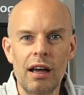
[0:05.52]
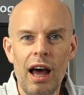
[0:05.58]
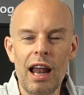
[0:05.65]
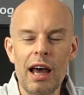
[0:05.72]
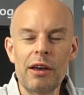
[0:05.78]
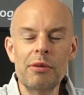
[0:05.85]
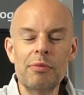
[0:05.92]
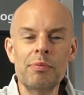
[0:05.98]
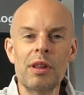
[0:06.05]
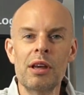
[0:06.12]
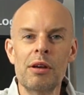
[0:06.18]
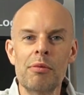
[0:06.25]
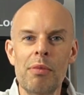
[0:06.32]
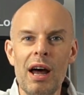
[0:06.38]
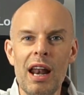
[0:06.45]
Hello,
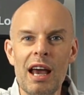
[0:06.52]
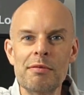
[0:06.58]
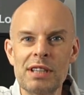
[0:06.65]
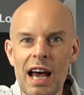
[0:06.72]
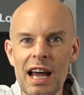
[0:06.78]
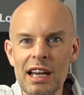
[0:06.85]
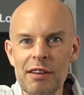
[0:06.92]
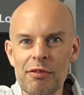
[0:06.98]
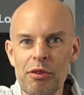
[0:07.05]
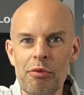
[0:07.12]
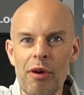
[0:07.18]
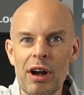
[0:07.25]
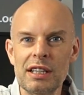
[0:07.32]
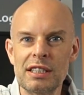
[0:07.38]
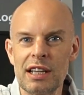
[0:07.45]
my name's Andy
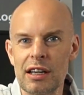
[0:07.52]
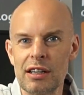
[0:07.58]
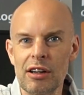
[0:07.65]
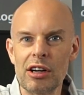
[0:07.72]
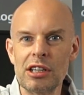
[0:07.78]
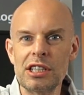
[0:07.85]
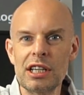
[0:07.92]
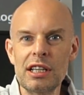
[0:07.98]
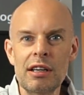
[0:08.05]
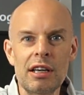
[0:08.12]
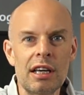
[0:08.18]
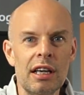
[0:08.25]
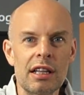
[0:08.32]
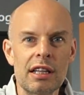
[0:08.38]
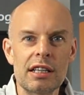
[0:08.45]
from Race Technology.
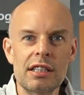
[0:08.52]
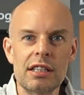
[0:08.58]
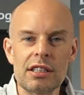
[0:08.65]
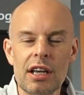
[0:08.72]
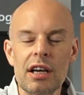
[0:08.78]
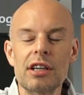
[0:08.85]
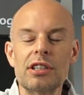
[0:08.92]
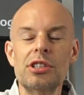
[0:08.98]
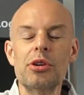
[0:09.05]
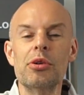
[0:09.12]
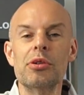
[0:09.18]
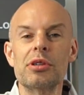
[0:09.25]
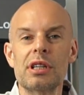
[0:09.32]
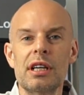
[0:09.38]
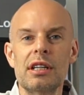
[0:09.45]
This is a
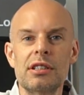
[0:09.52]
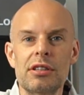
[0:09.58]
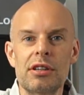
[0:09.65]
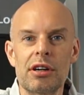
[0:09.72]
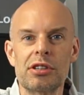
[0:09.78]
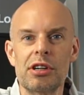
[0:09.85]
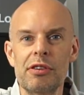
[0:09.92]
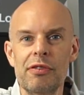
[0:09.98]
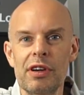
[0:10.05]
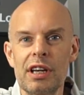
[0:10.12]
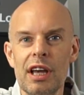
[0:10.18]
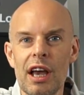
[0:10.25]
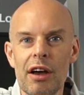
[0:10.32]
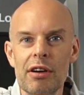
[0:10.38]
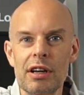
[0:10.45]
short introductory
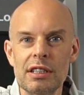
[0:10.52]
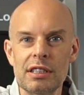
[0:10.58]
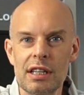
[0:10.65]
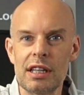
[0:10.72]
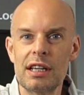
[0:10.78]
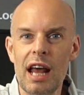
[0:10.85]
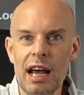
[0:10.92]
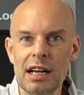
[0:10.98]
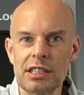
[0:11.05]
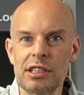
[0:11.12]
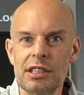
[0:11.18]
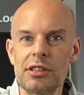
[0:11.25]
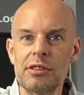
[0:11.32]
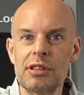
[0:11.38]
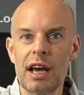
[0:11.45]
video into the Dash
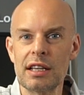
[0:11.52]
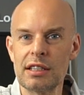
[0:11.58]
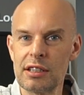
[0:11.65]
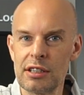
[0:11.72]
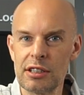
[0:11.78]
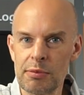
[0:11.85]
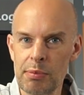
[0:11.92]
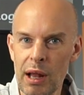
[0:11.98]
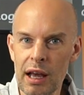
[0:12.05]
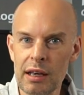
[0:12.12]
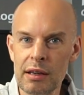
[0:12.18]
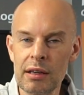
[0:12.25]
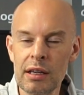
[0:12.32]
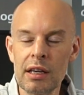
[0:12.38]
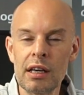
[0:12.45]
two Data
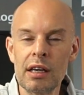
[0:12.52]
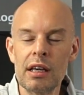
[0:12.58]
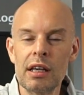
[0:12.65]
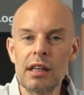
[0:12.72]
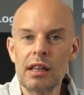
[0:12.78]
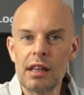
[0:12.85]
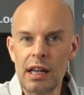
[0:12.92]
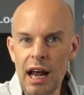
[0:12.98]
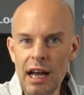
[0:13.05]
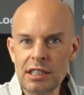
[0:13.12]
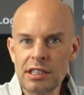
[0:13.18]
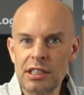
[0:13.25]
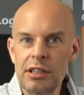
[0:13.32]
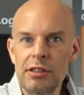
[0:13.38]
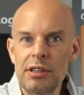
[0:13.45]
Display. The
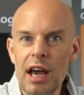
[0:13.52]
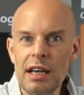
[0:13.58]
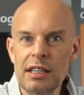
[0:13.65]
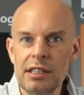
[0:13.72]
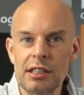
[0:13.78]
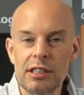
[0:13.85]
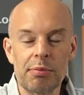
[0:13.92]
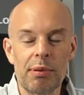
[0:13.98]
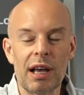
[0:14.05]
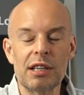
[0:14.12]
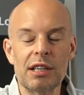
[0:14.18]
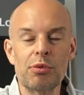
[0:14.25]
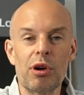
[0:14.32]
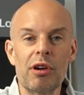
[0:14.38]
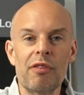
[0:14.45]
Dash two Data Display
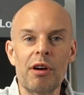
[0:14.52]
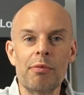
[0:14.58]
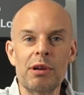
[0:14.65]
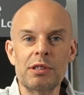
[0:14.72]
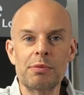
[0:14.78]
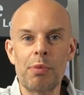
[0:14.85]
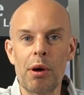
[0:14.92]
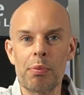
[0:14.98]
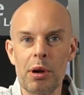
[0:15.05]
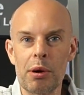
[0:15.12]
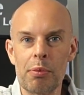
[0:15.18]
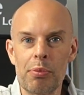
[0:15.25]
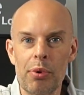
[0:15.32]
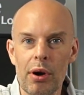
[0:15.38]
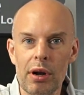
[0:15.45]
is one of our most
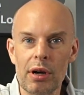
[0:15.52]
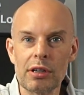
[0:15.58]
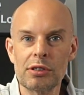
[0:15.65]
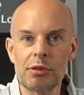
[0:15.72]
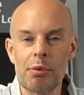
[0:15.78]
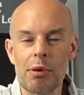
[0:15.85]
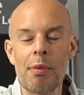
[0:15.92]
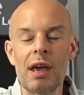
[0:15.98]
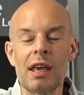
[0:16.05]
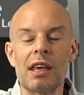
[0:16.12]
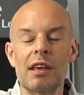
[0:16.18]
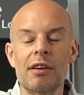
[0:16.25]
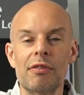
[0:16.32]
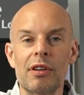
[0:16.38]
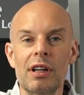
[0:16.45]
popular products. We've been
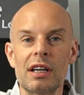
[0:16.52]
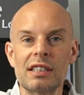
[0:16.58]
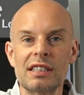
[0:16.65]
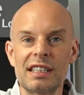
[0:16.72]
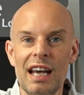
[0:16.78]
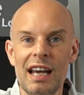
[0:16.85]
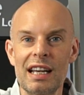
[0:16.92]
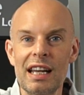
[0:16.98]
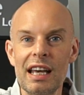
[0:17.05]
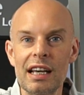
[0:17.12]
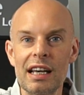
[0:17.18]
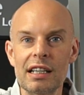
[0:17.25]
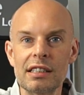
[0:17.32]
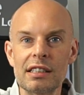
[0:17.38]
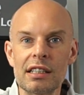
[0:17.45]
making it for the last ten
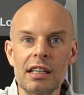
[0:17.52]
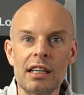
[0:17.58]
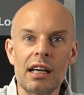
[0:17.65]
years,